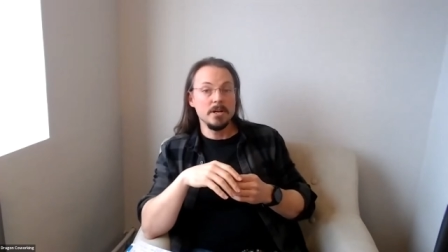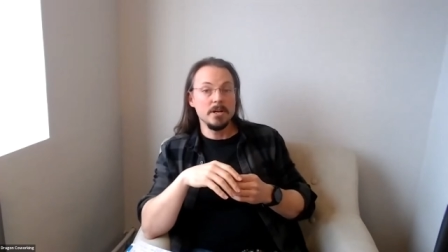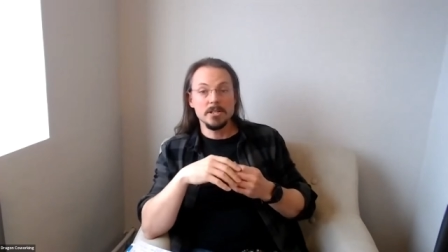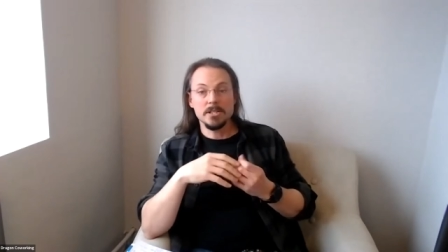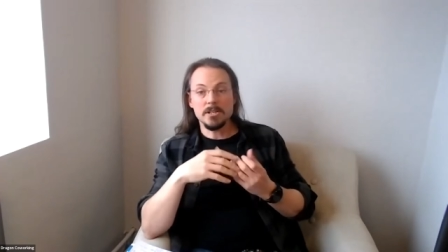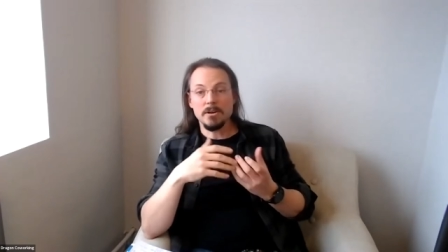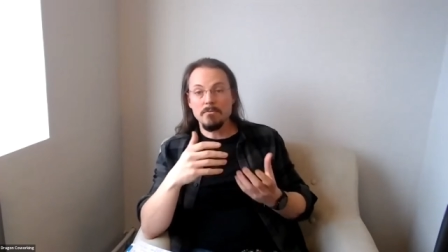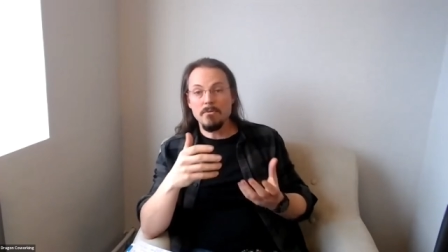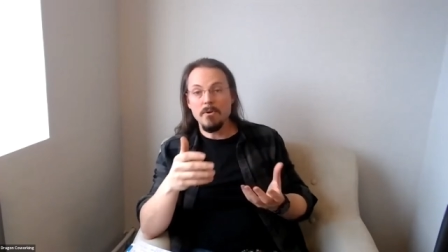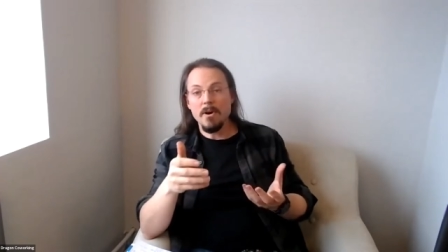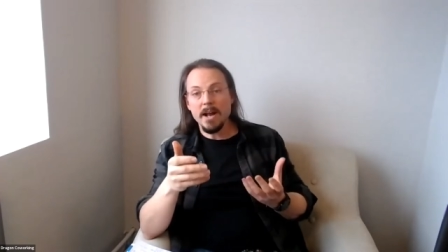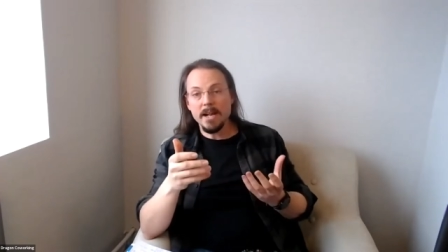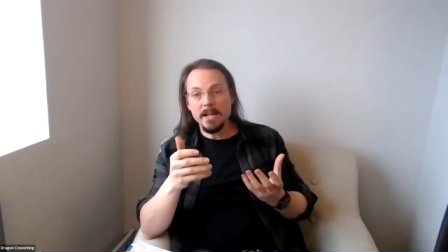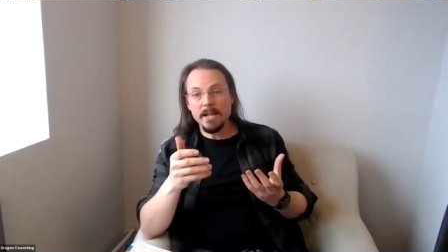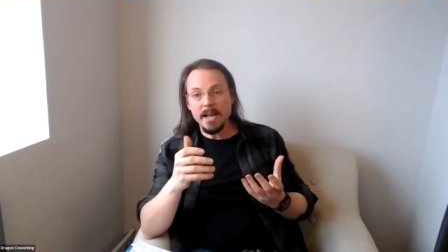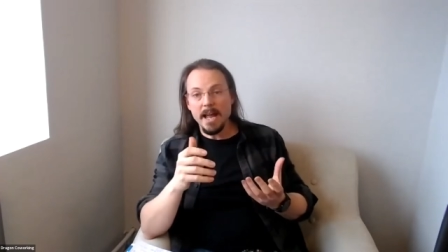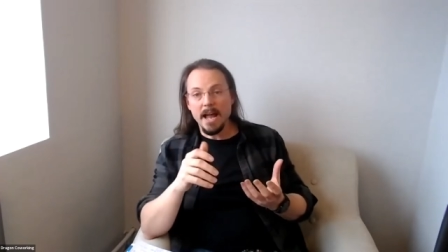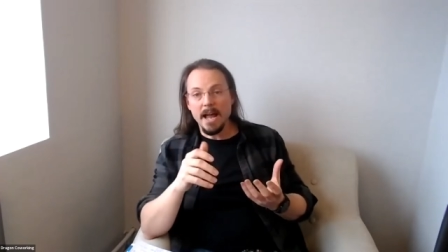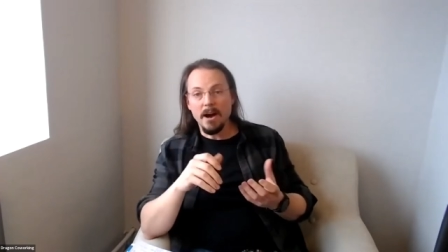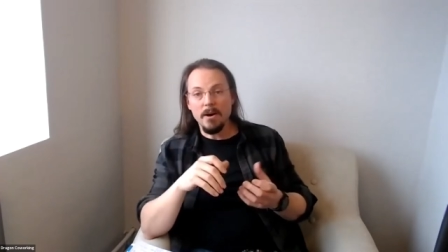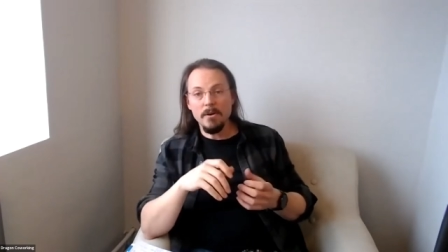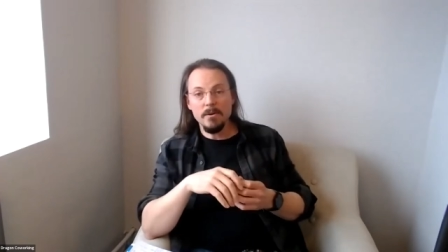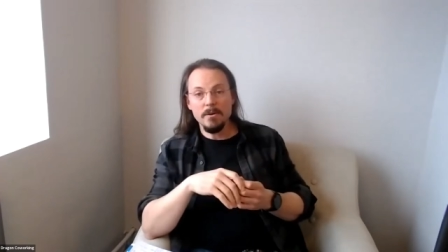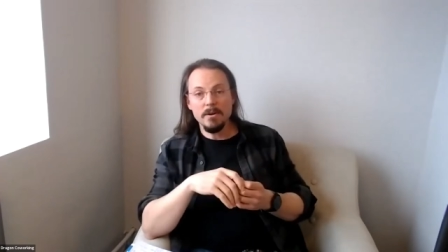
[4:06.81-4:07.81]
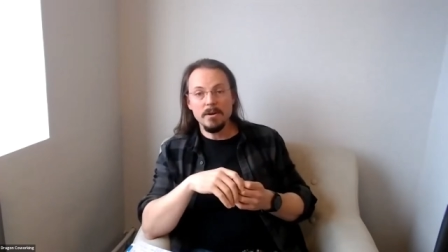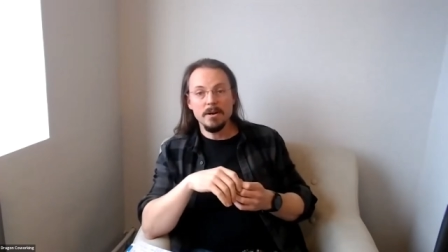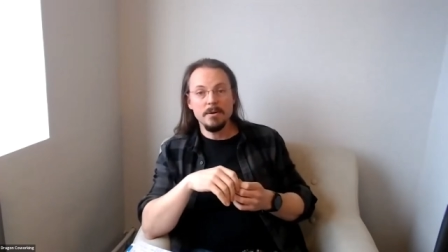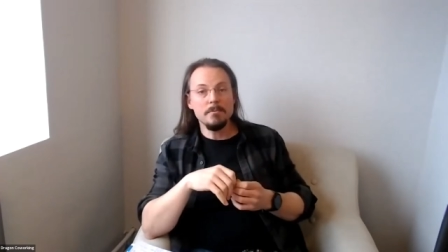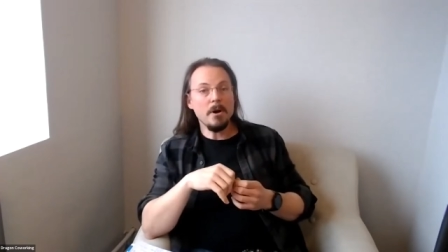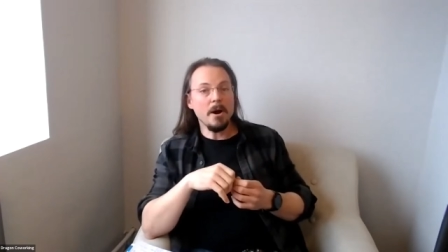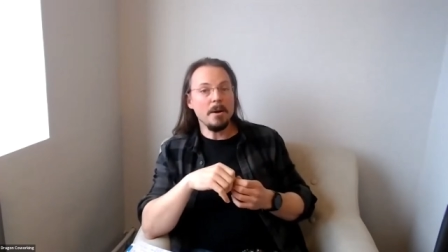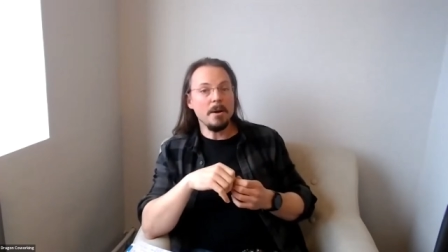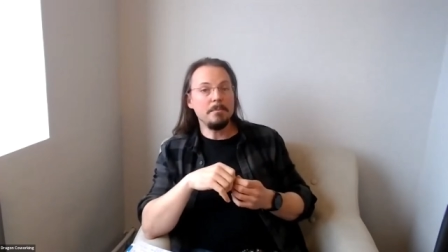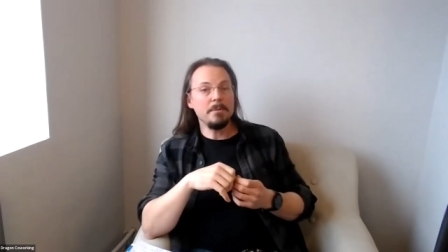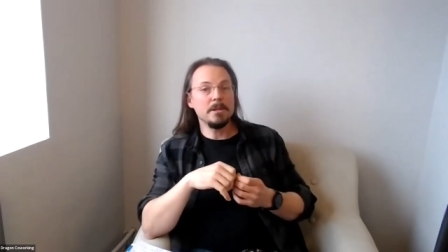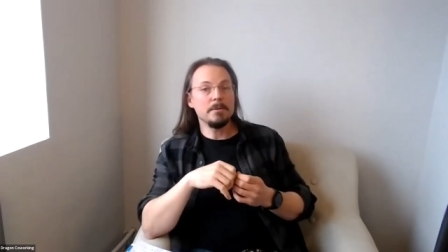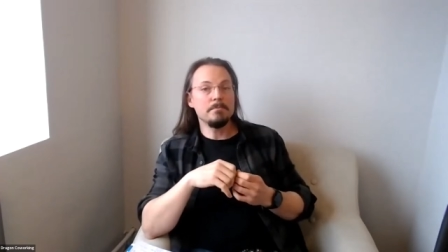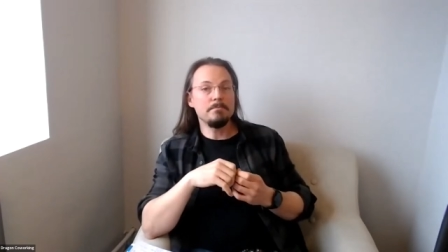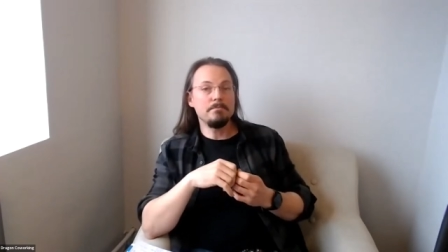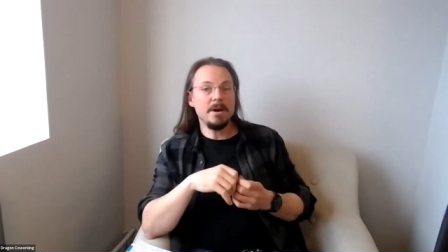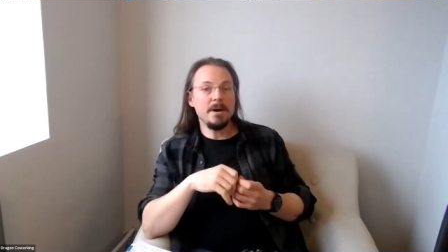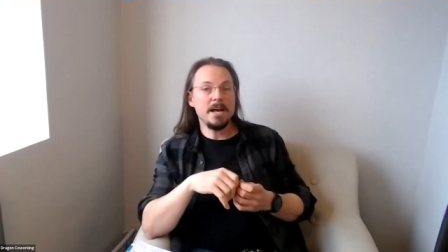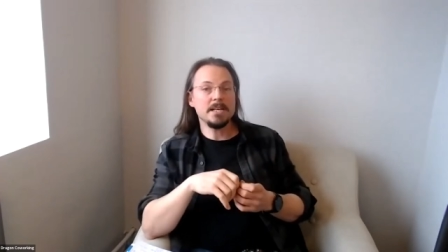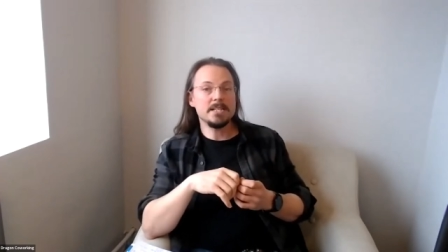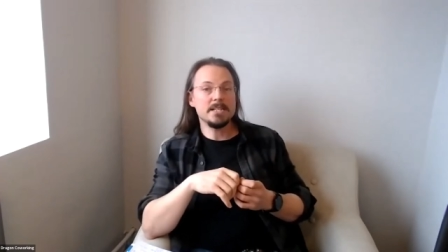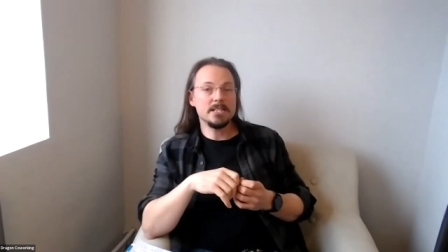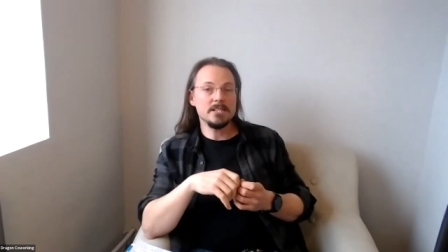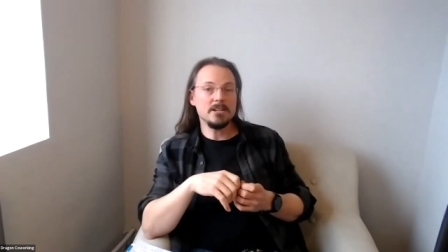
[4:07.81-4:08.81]
So right now might be the
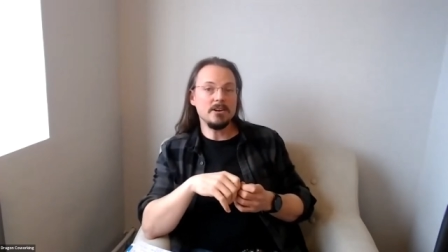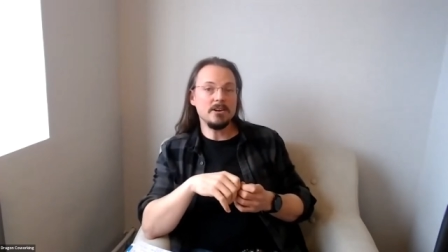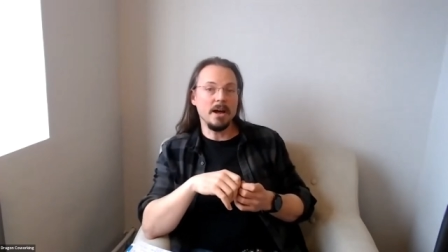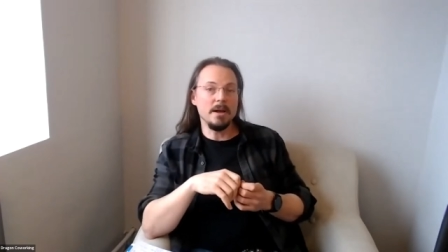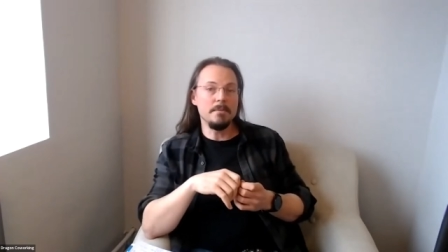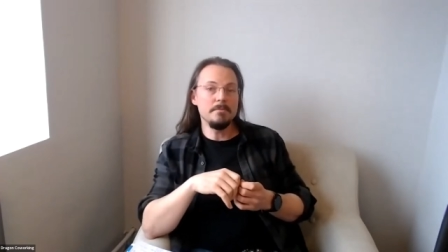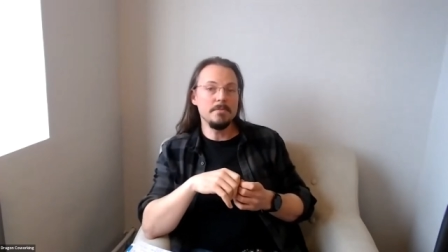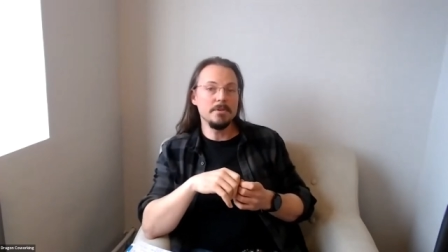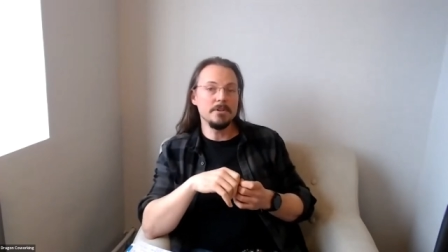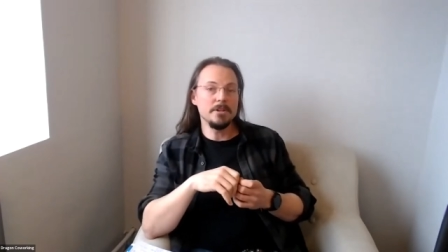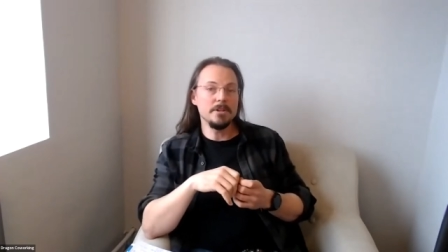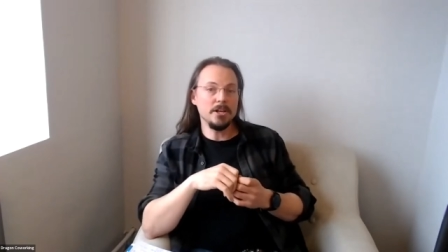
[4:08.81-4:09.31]
best time